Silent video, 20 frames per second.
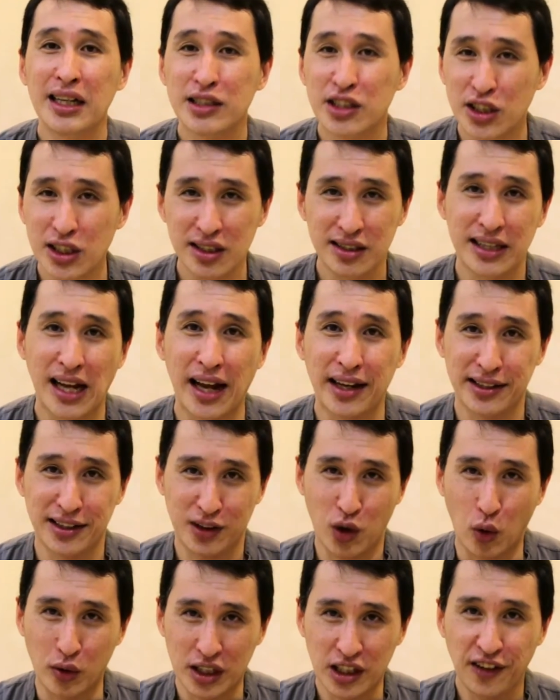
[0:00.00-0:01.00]
just that the
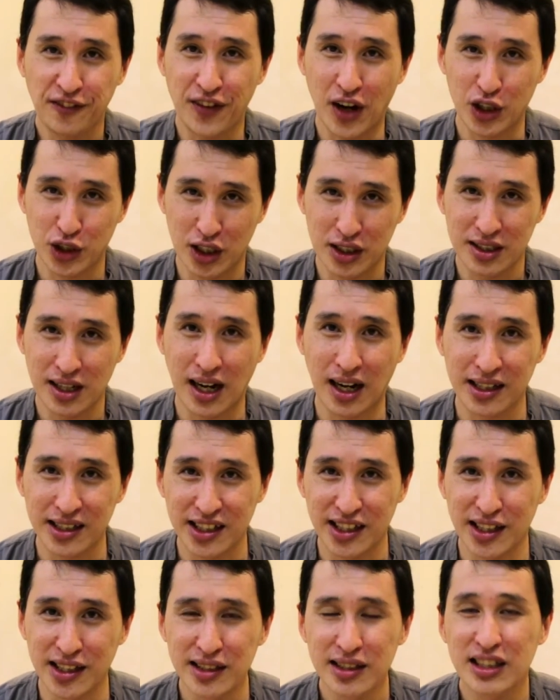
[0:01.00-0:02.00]
cognitive functions are
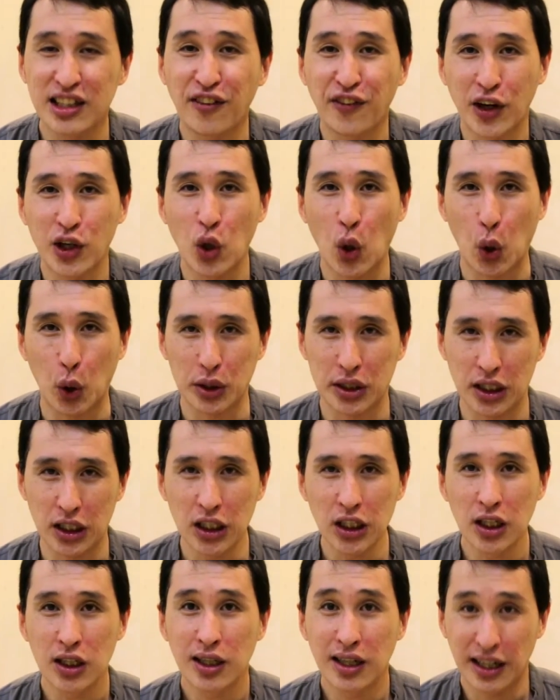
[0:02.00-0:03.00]
in different
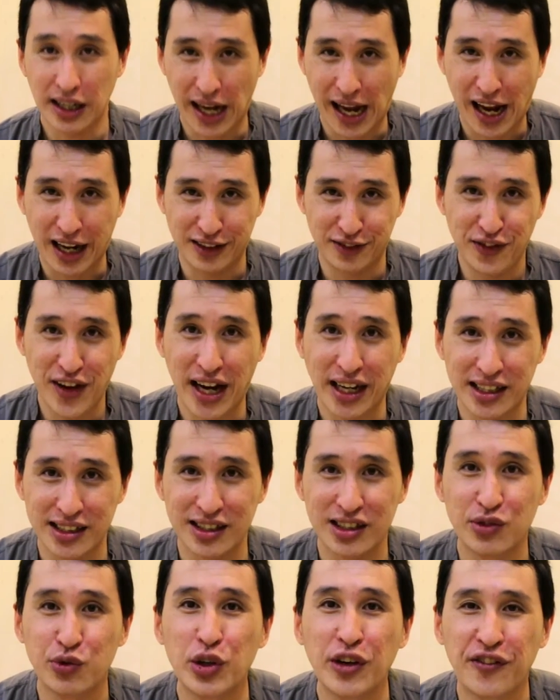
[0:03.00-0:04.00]
order, in fact
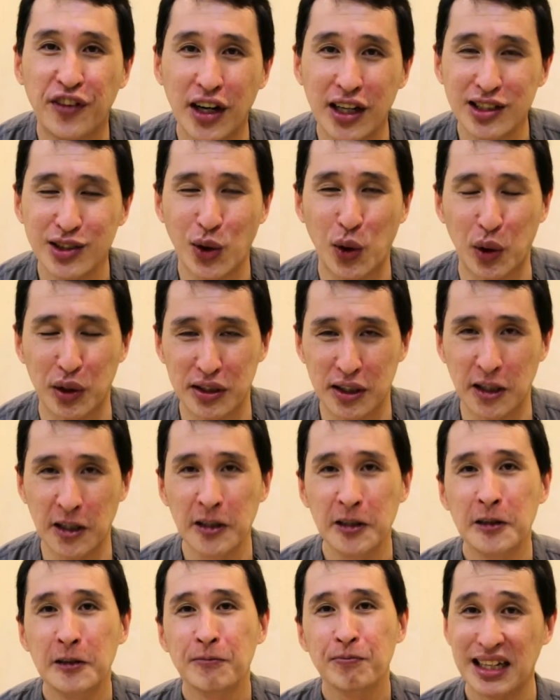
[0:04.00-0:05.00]
in reverse
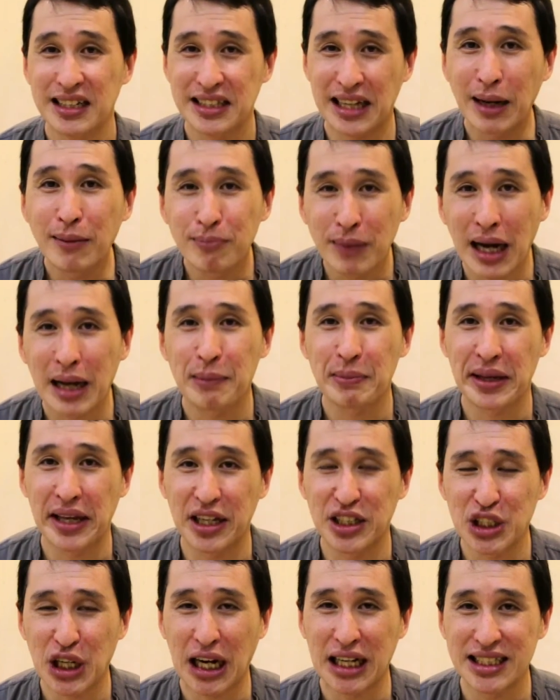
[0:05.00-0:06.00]
order, there might be
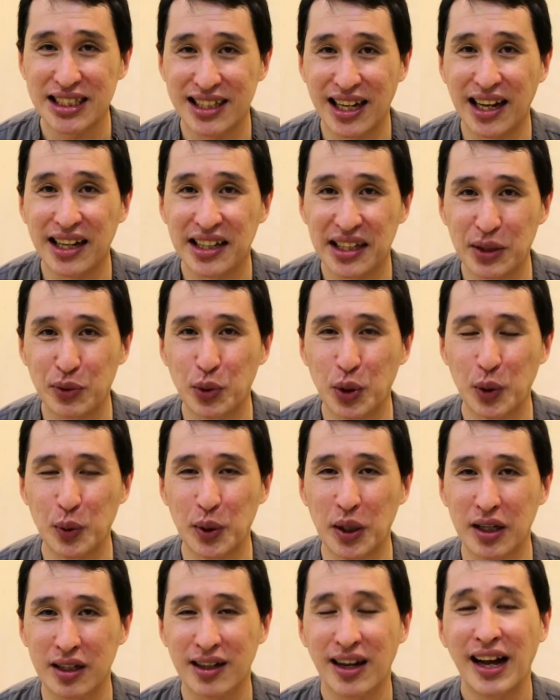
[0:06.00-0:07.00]
a chance that it will
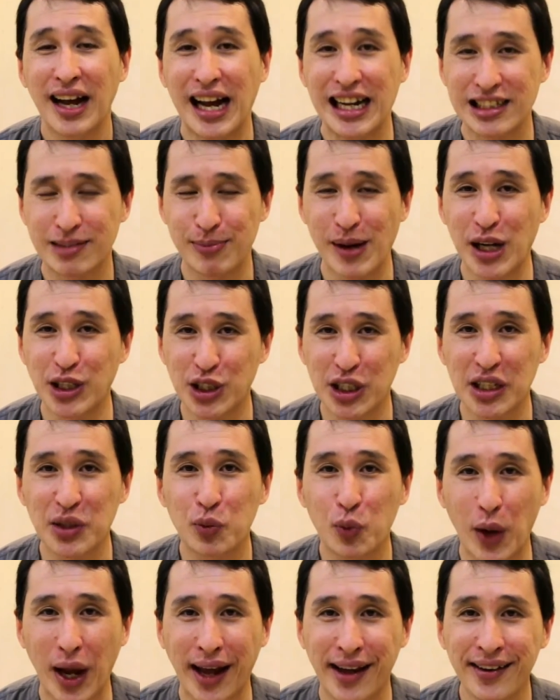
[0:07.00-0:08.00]
work, especially
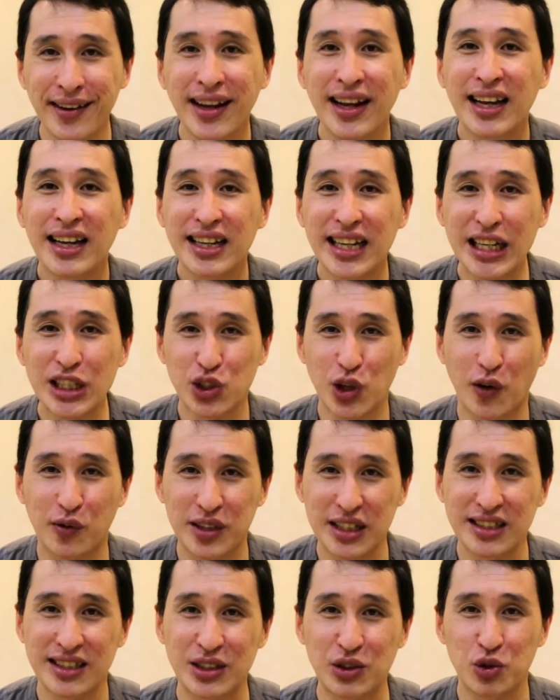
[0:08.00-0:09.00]
when each of
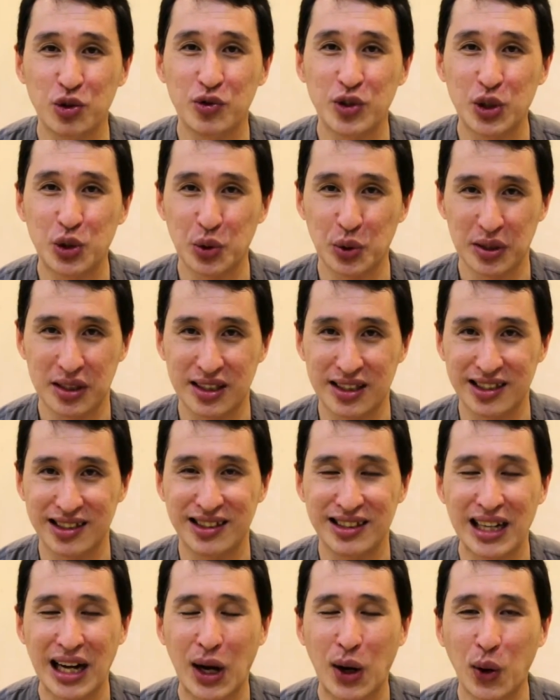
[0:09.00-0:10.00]
these individuals is
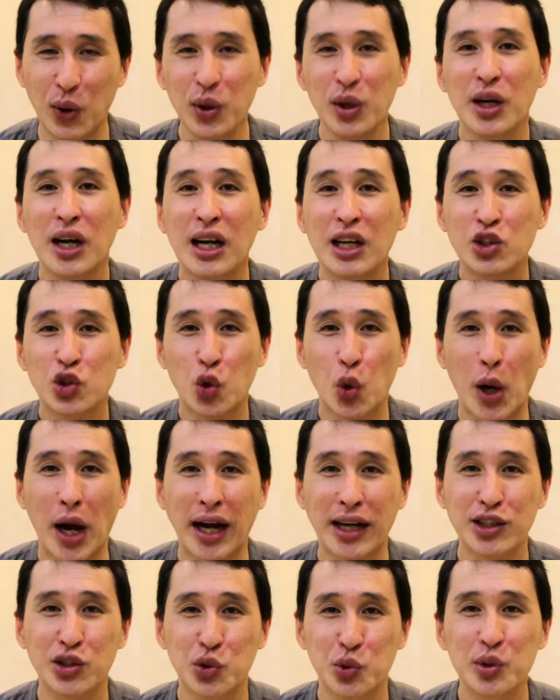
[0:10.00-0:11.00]
now
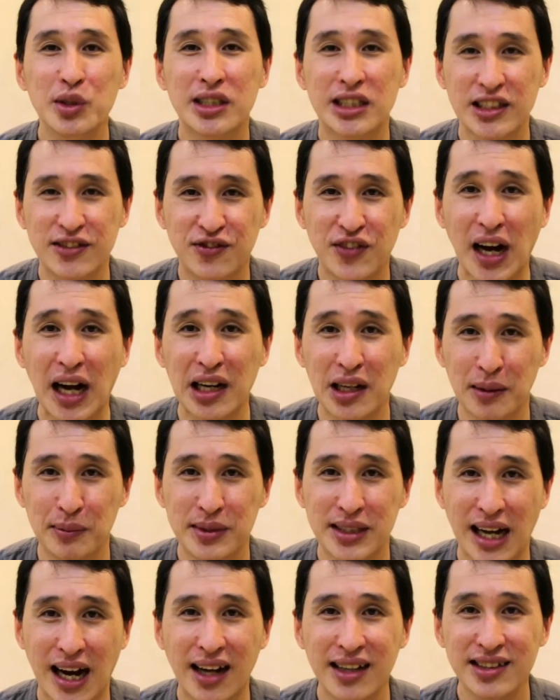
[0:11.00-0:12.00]
trying to develop
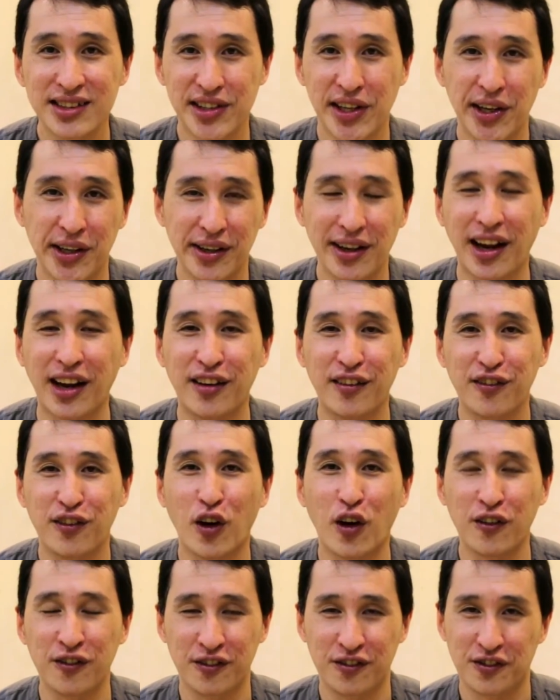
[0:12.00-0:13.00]
their third and
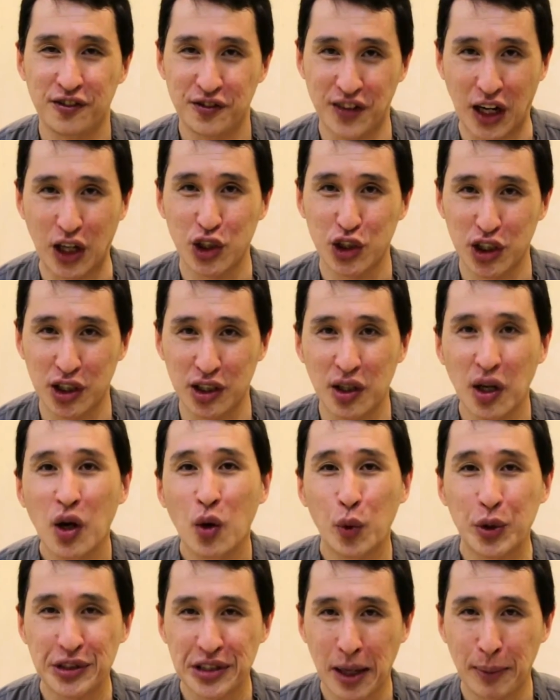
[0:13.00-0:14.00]
fourth function,
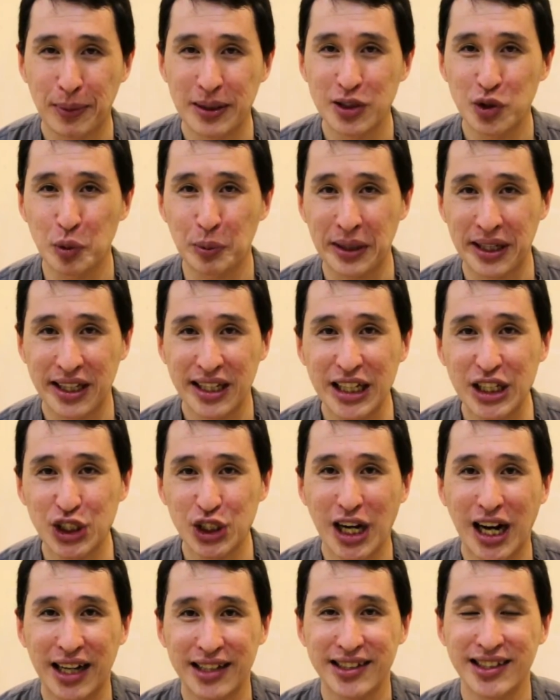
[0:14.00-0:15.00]
which happens to be each
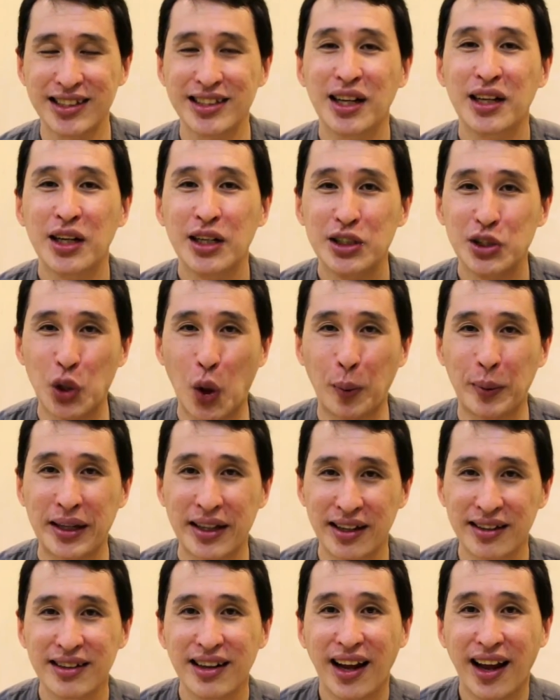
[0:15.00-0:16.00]
other's
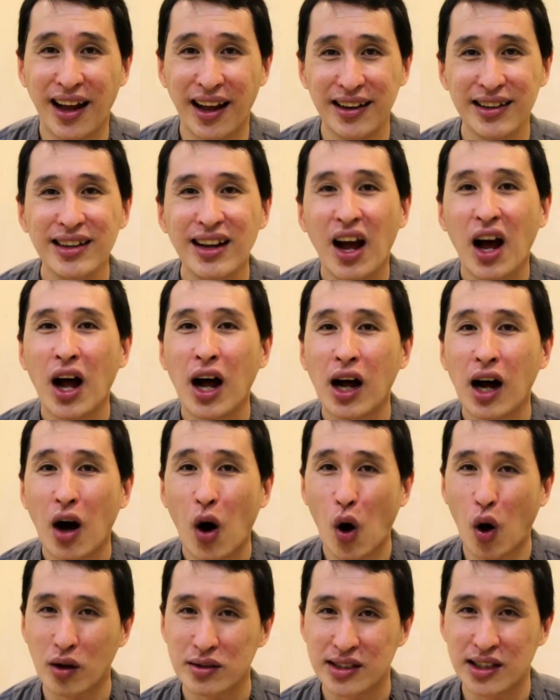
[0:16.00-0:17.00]
dominant and
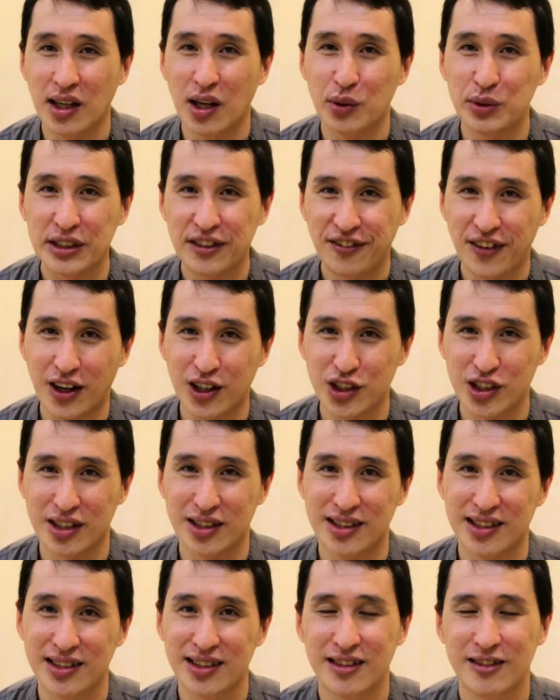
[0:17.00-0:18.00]
auxiliary
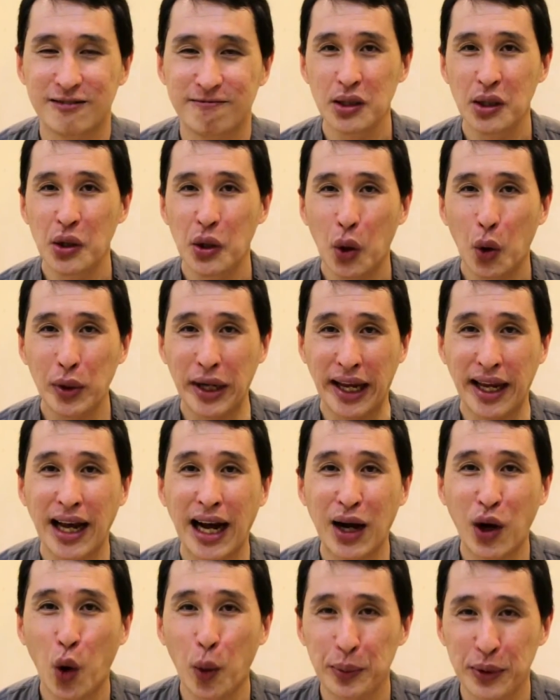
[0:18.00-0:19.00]
functions. Okay,
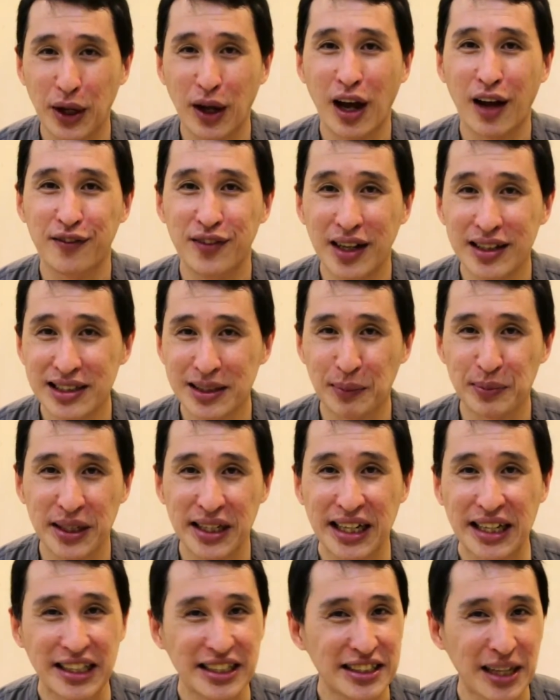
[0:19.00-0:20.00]
I hope you have learned something
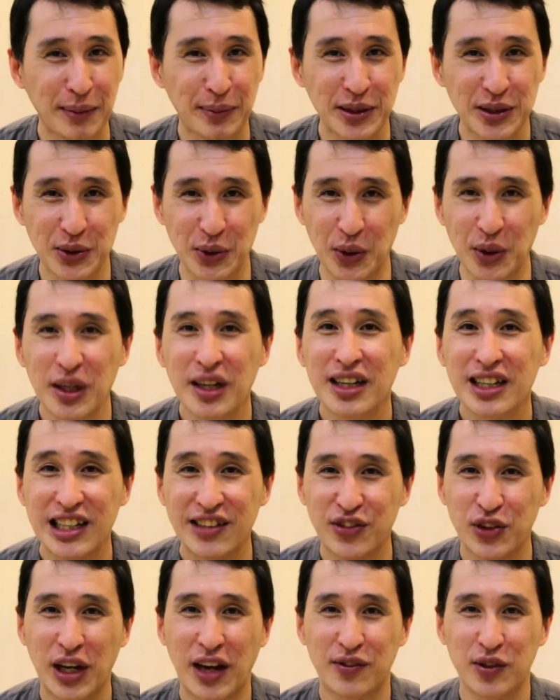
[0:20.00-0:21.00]
in this episode.
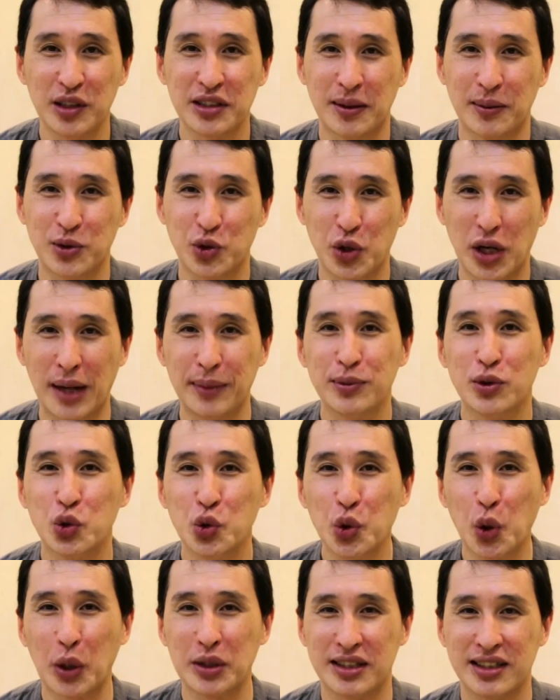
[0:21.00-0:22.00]
If you have not subscribed, do
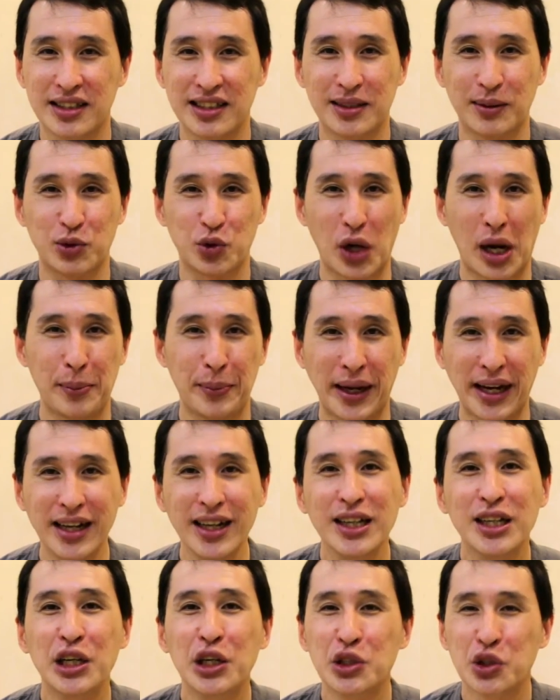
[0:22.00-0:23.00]
consider
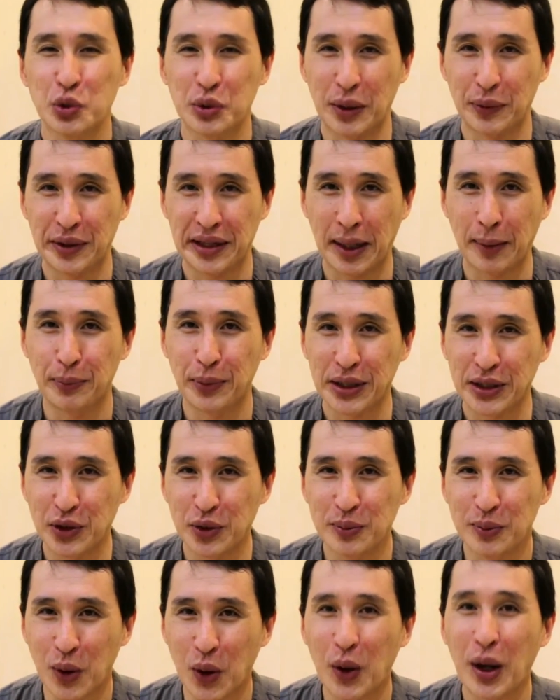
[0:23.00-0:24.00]
subscribing so that we can bring you
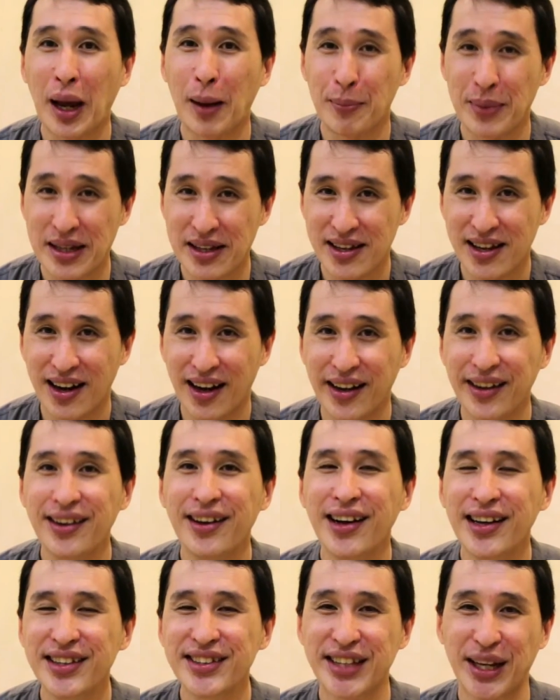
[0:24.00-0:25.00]
more MBTI
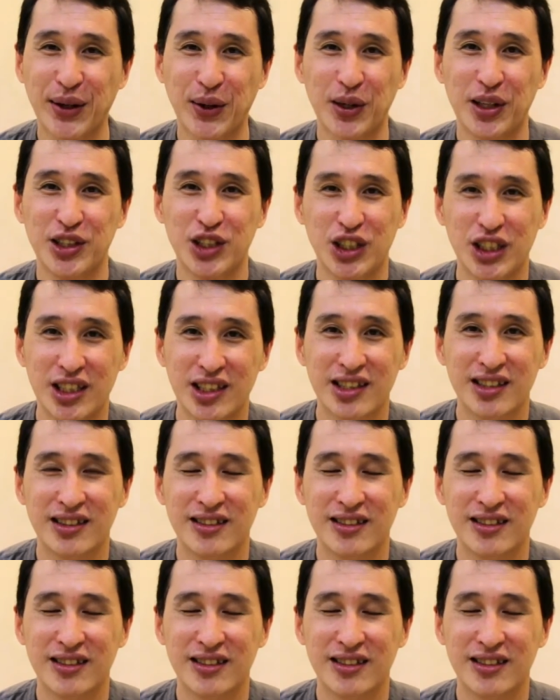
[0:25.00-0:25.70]
and psychology.